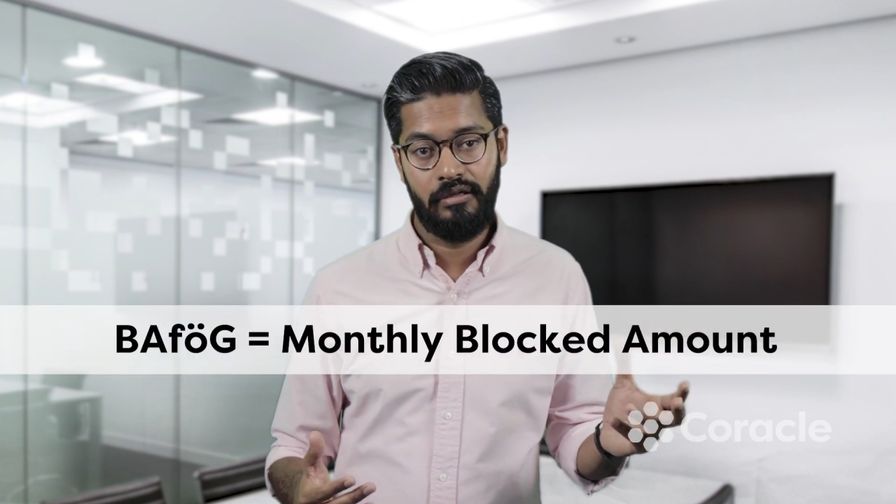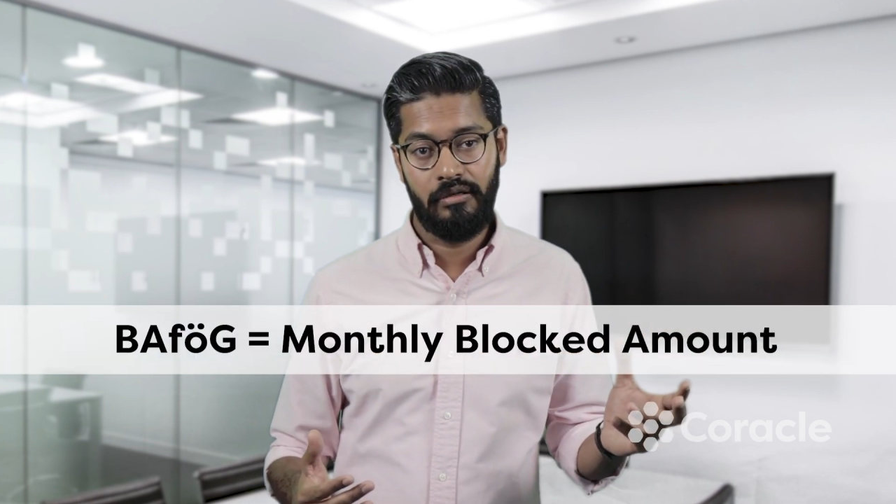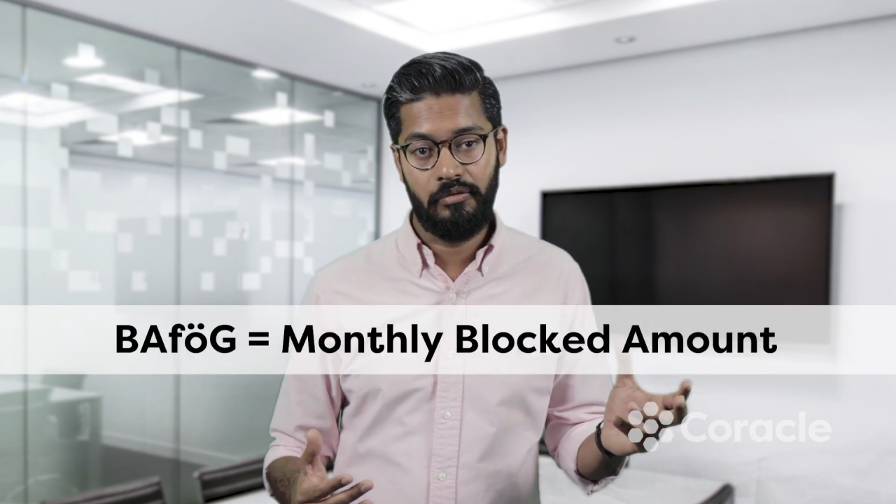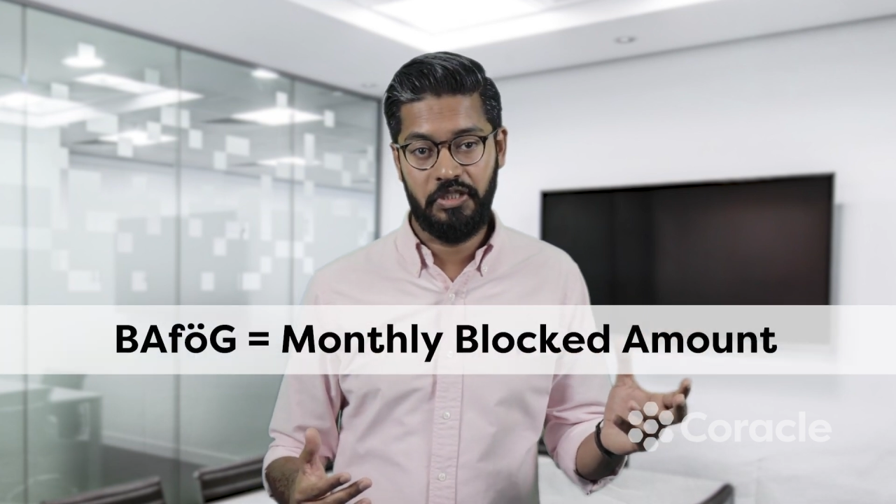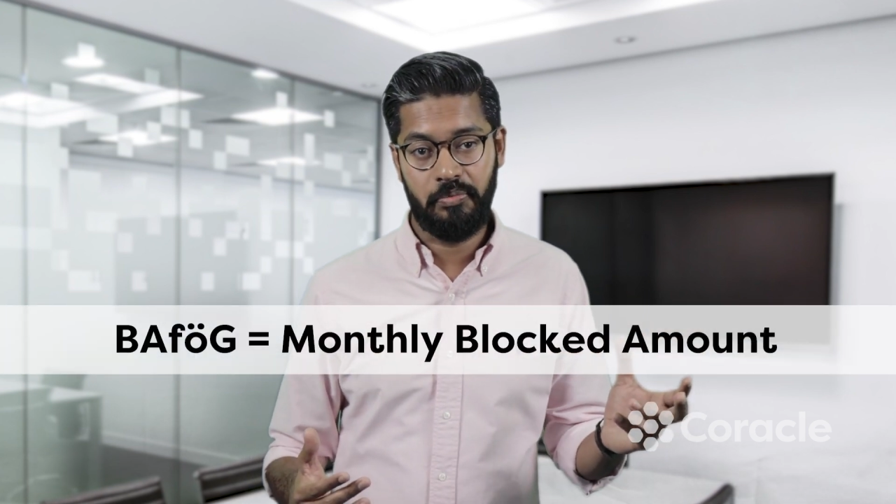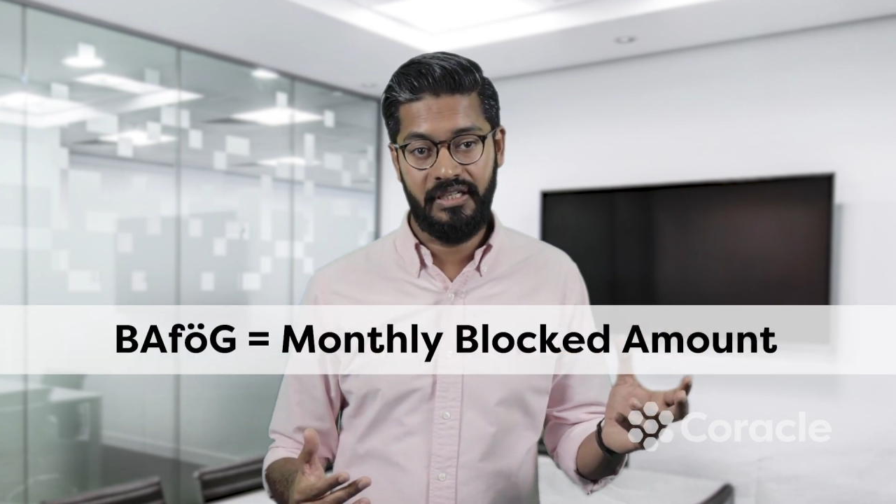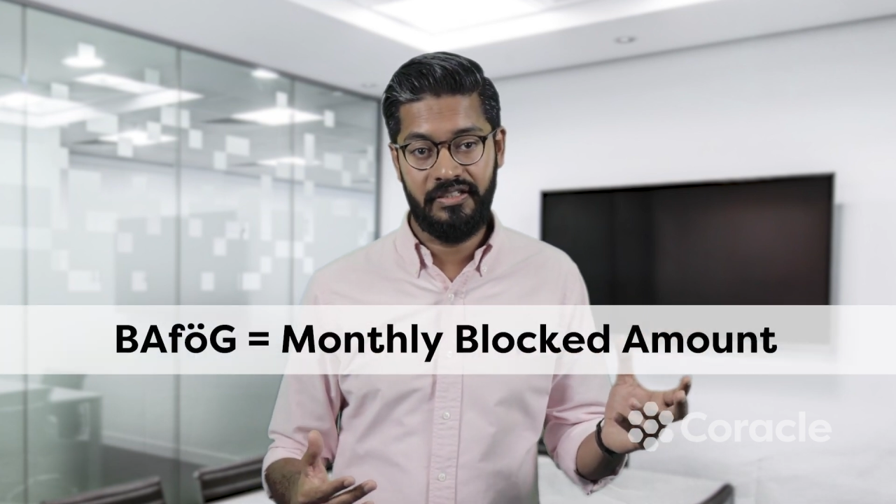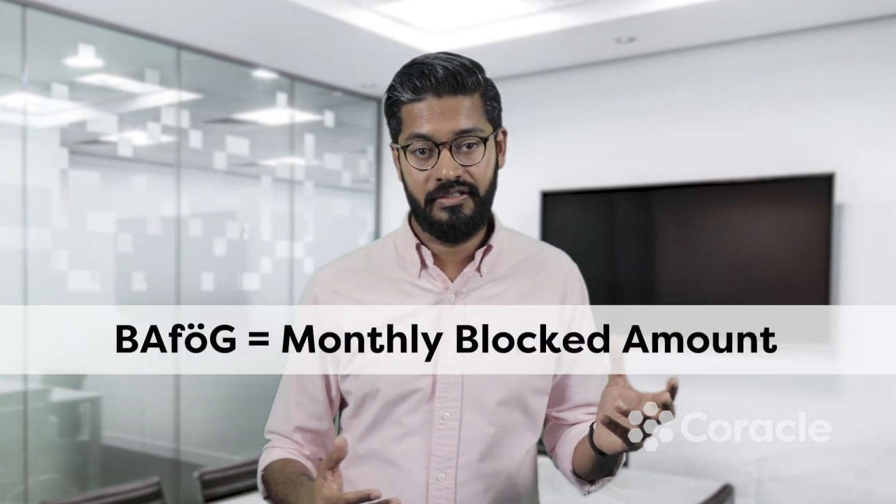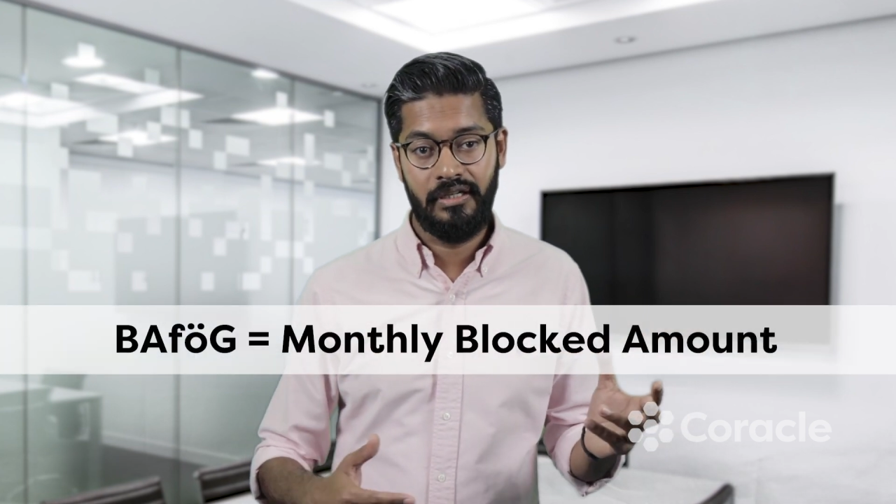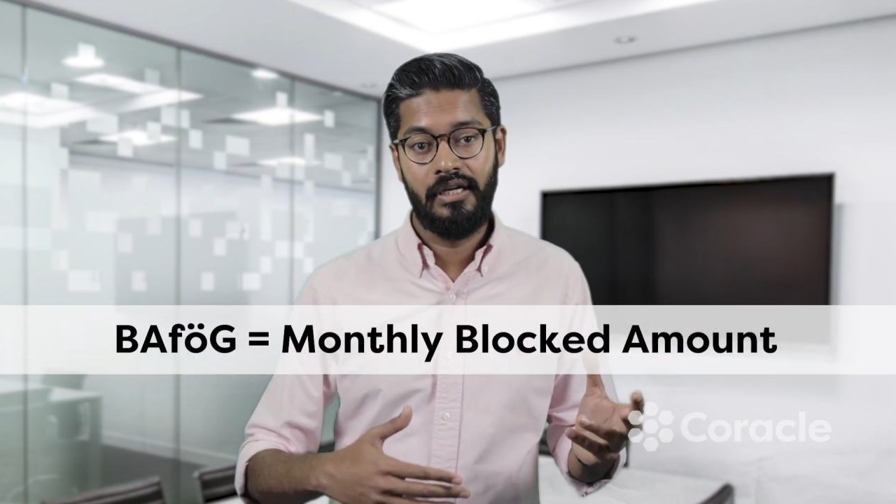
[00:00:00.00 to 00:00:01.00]
which
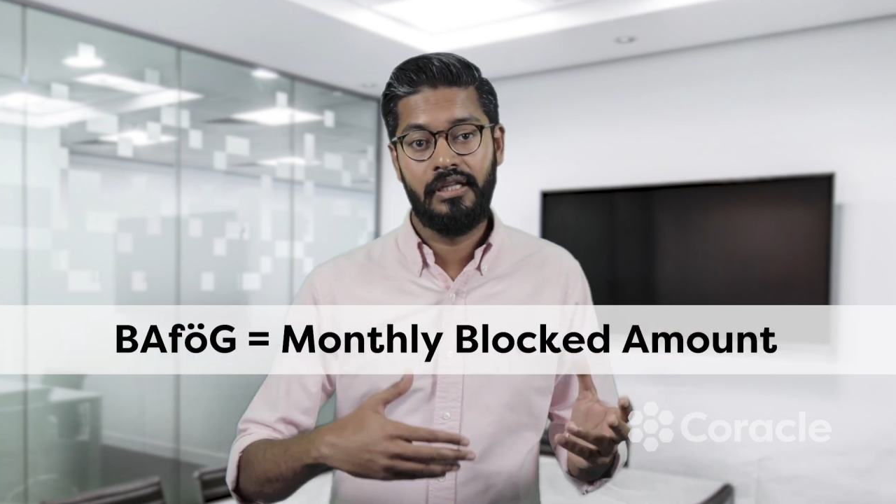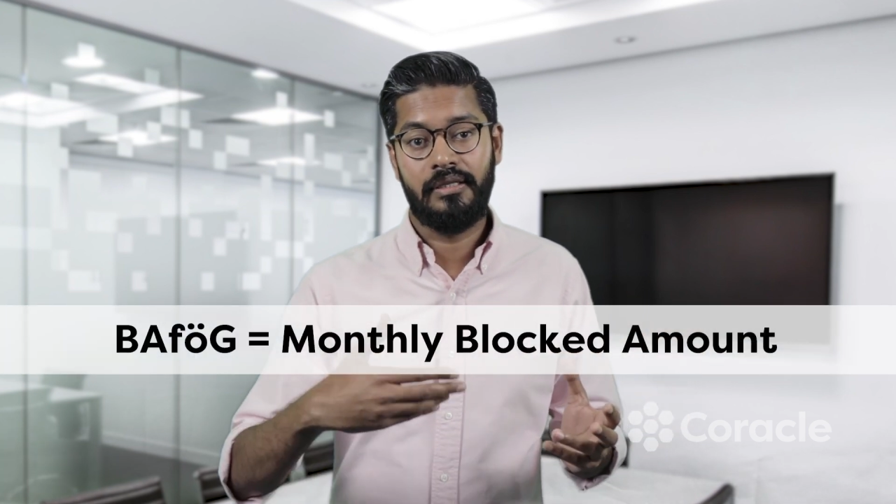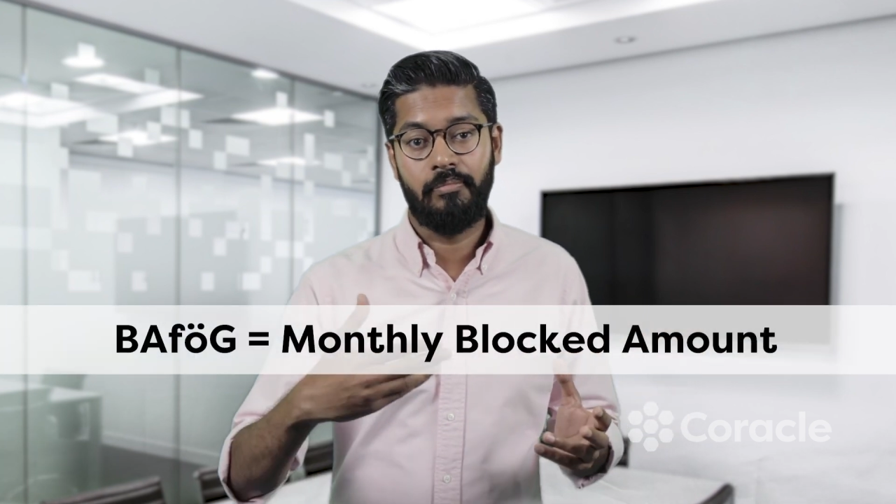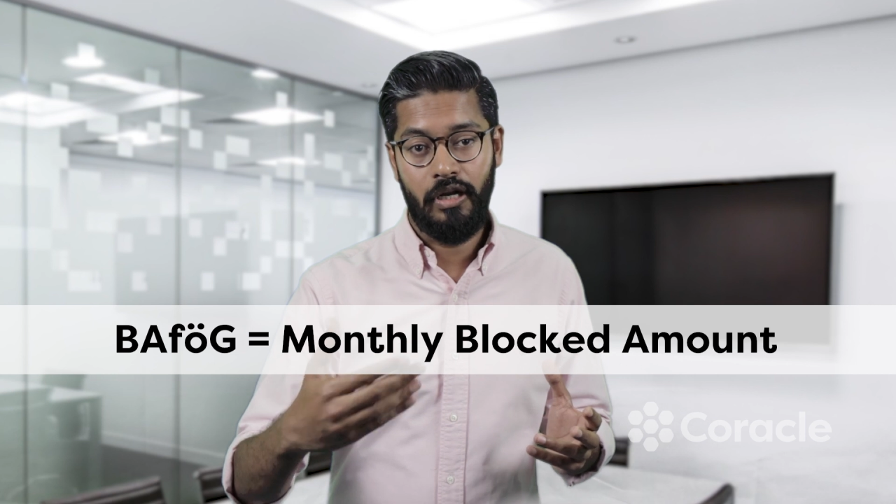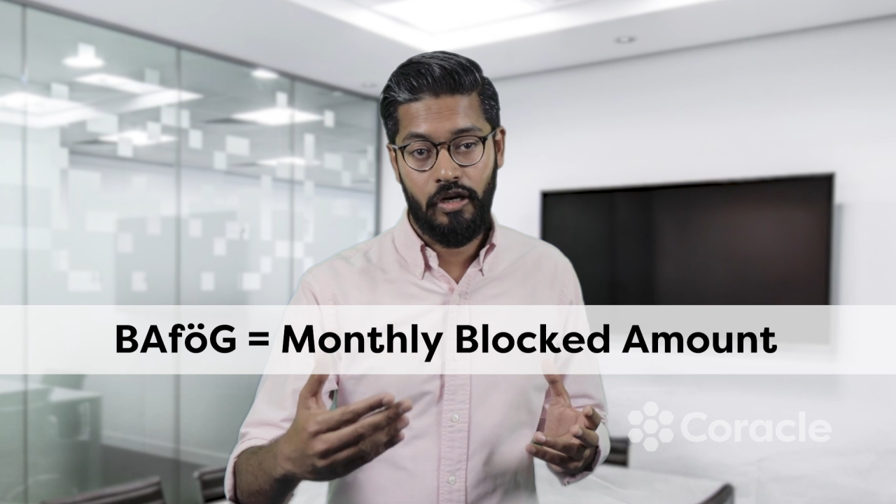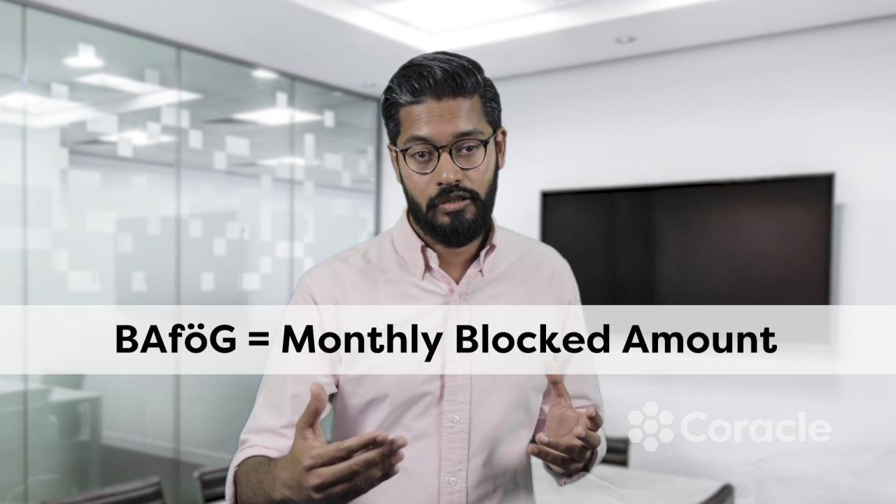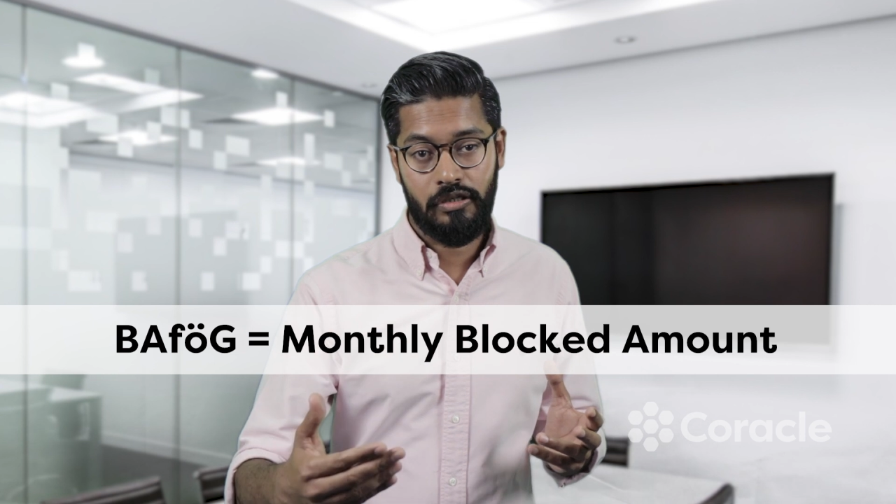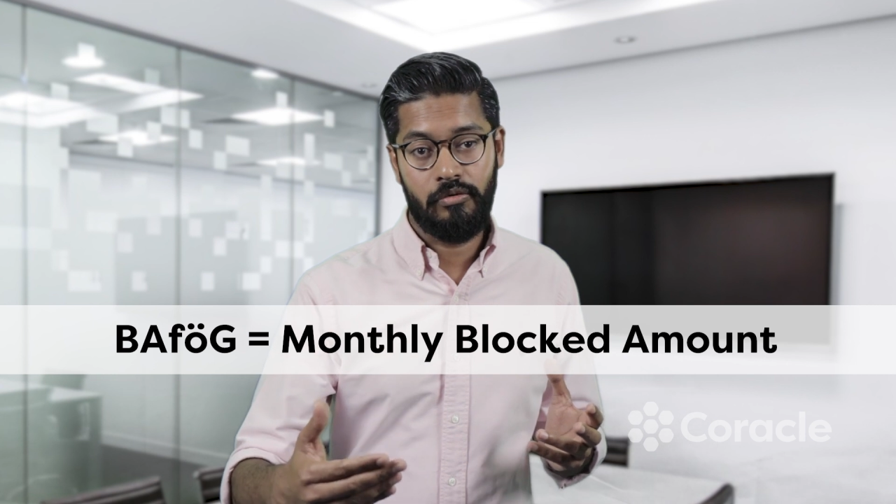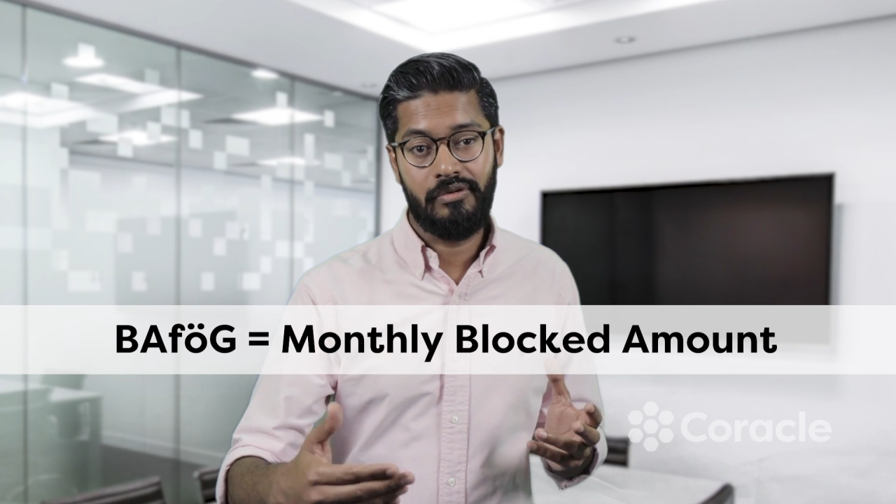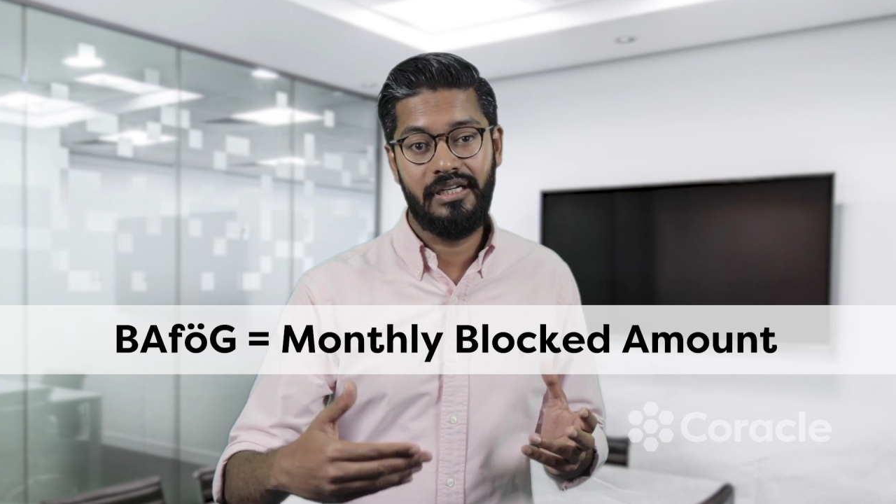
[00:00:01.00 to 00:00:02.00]
means the blocked
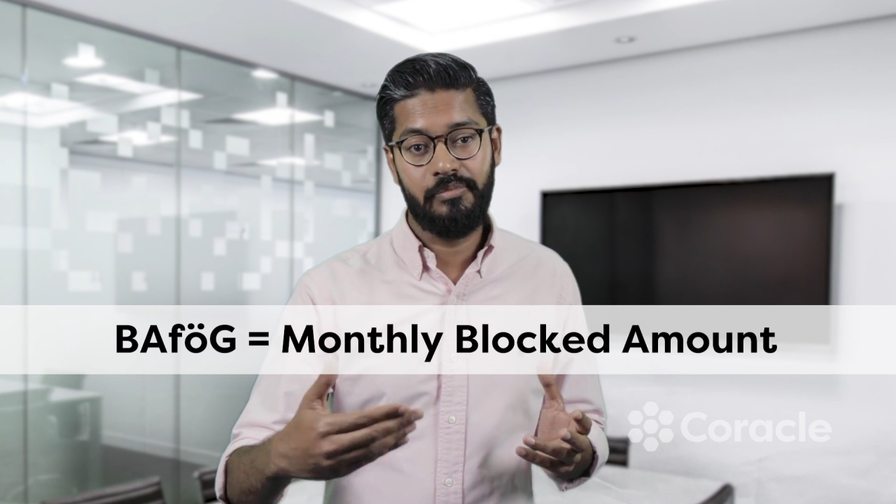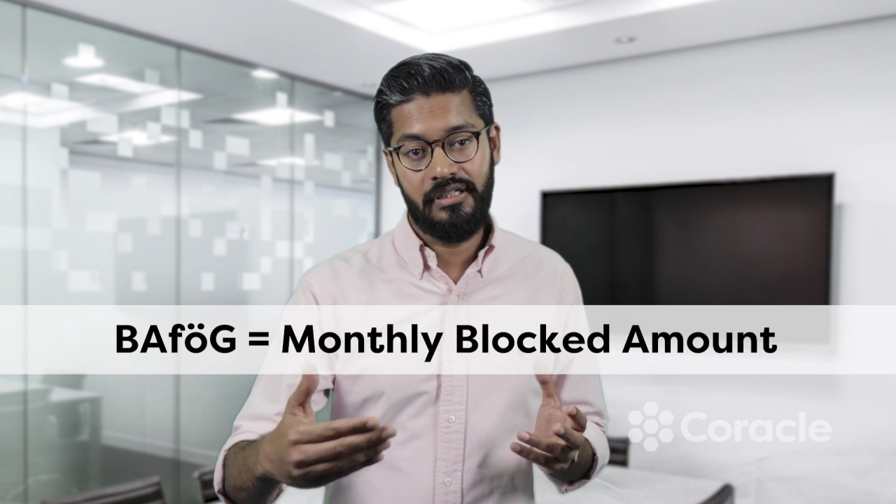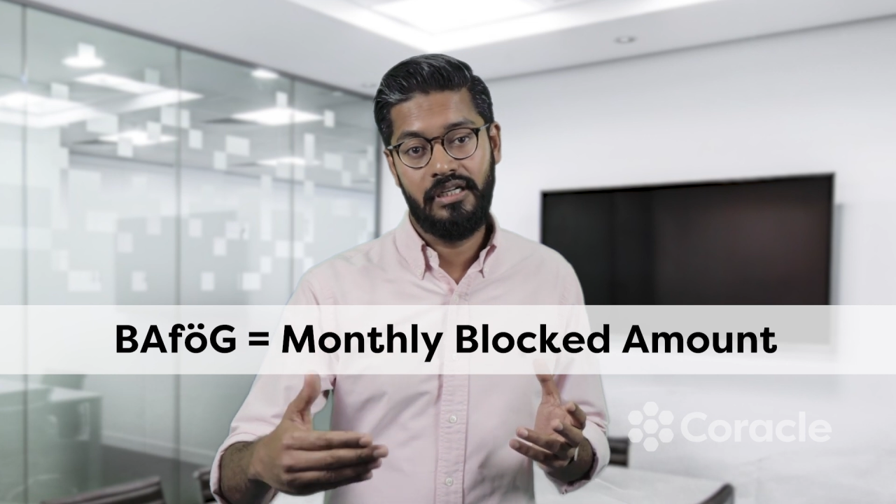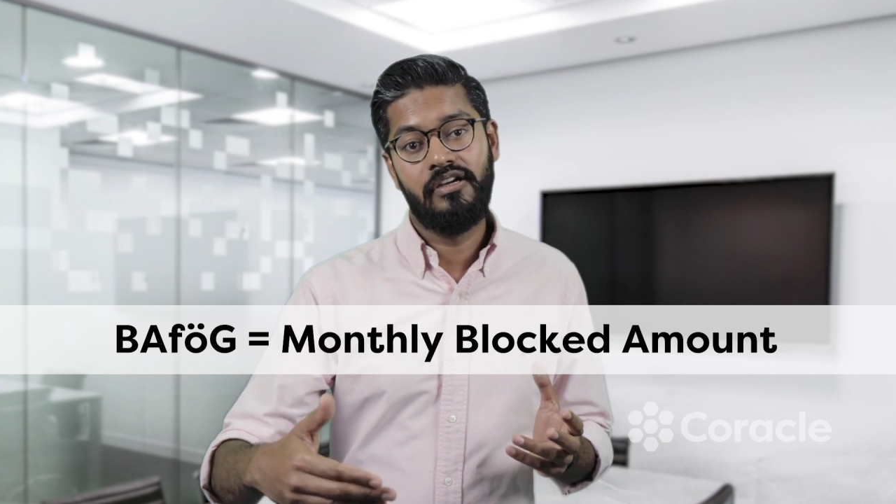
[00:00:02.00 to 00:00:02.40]
account limit